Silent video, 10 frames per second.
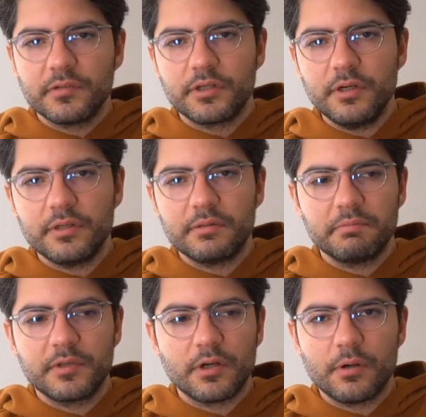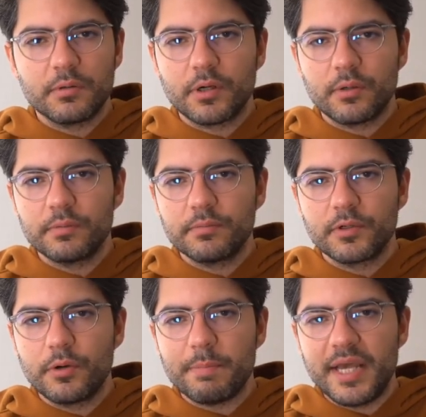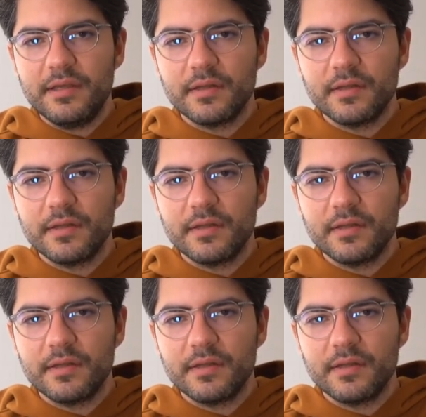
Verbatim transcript: good, go go go make